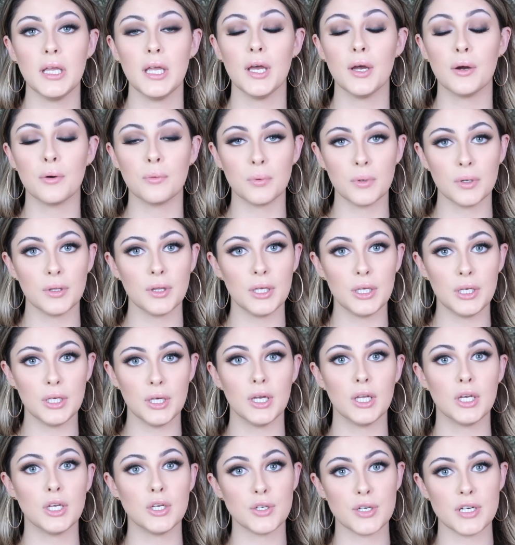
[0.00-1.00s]
get a really
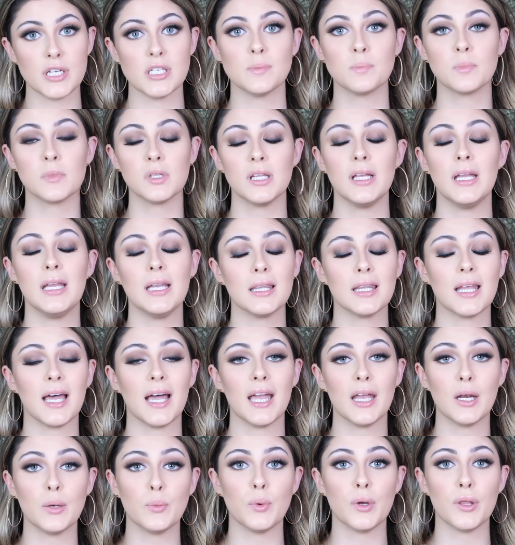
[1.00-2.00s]
good crisp clean
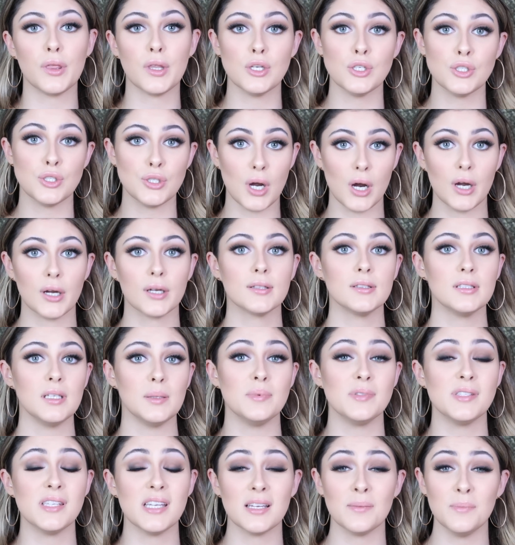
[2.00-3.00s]
line with dark
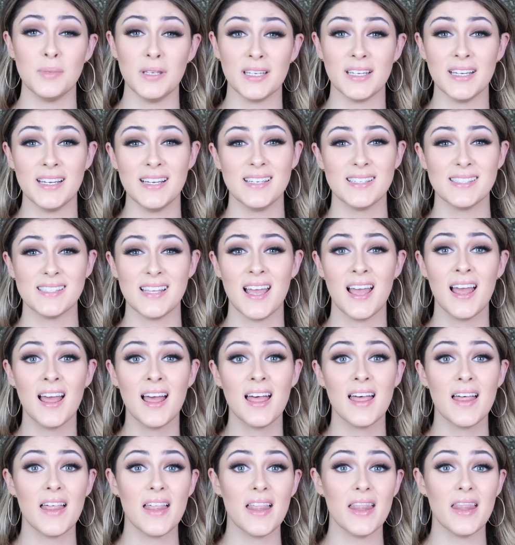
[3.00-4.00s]
lipstick, because
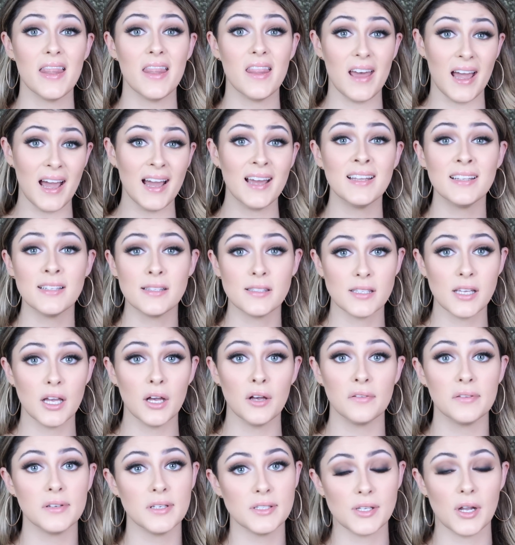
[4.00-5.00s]
that
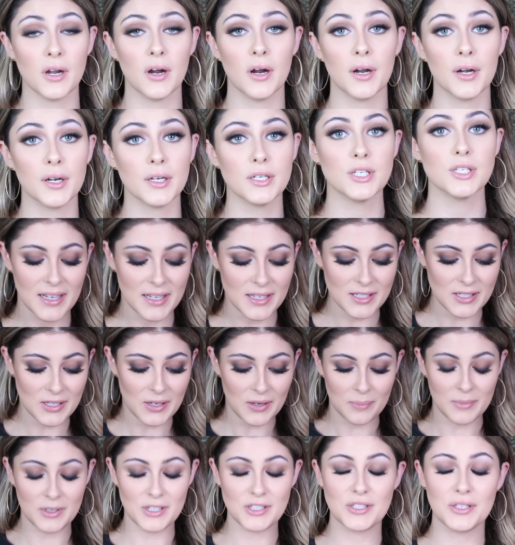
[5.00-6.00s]
itself is hard.
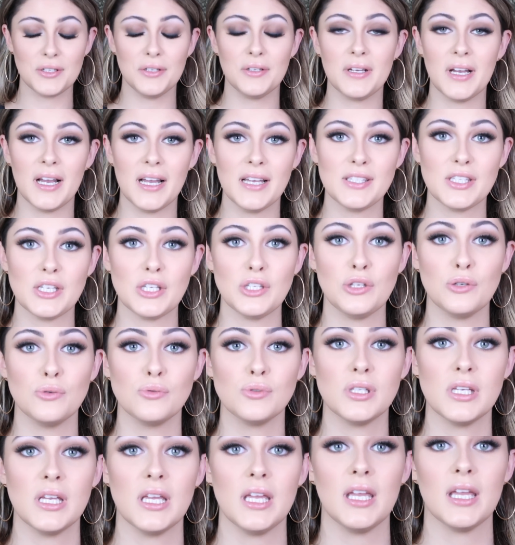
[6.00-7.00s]
So I'm going to show you guys
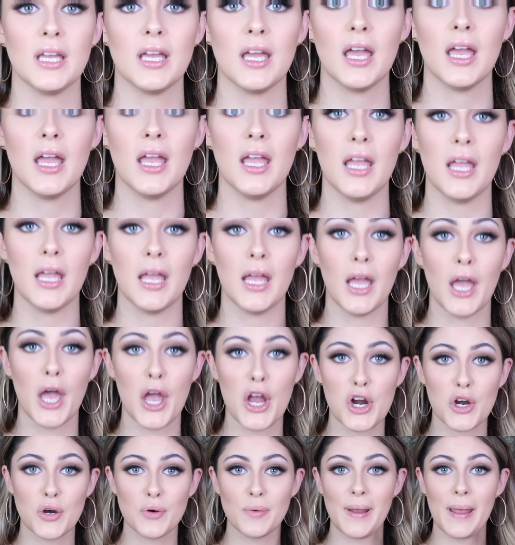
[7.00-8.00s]
using
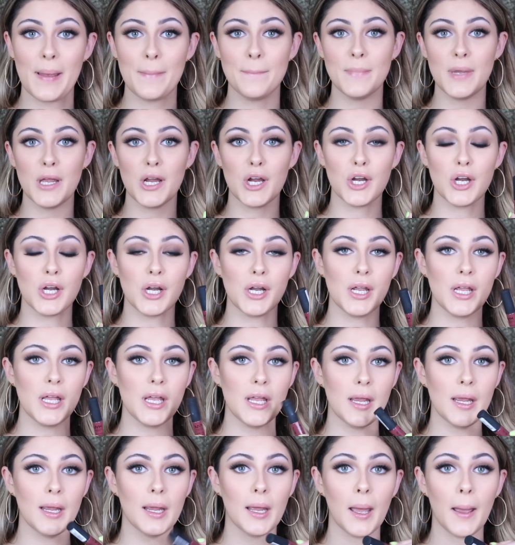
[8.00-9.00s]
a
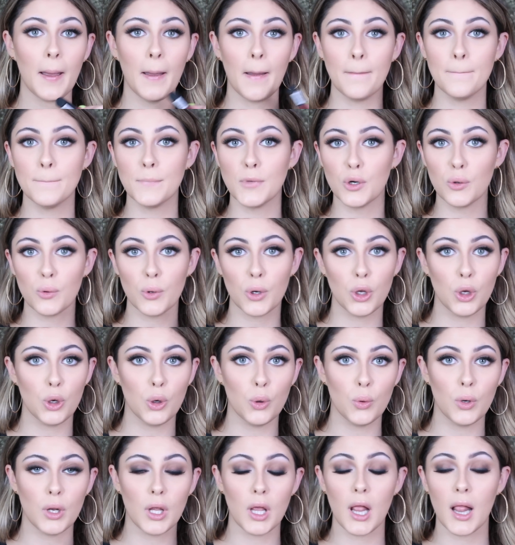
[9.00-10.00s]
cranberry
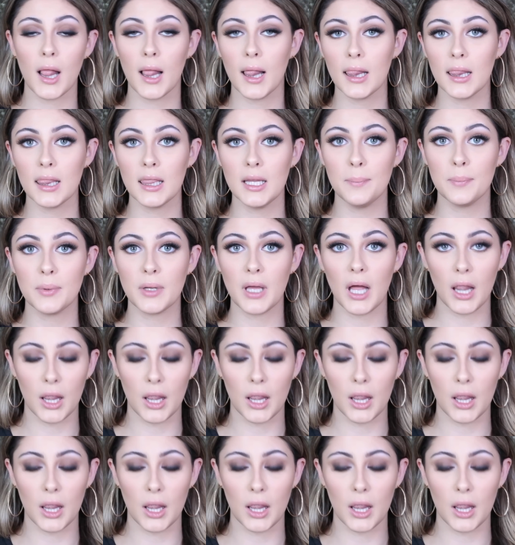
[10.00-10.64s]
maroon lip